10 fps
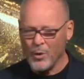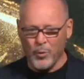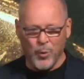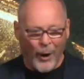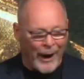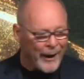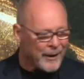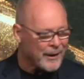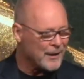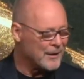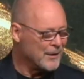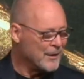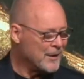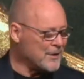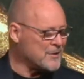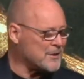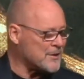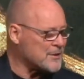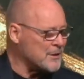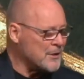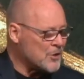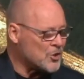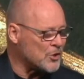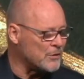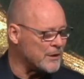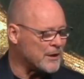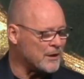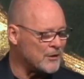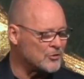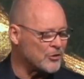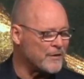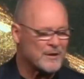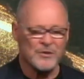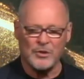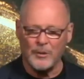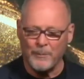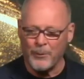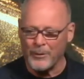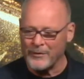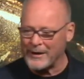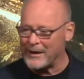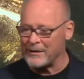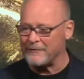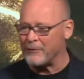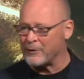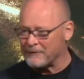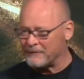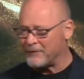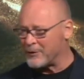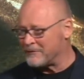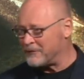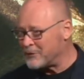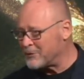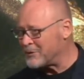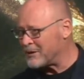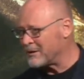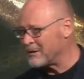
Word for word: Why is this an issue in a country that's so poor they can't afford, food?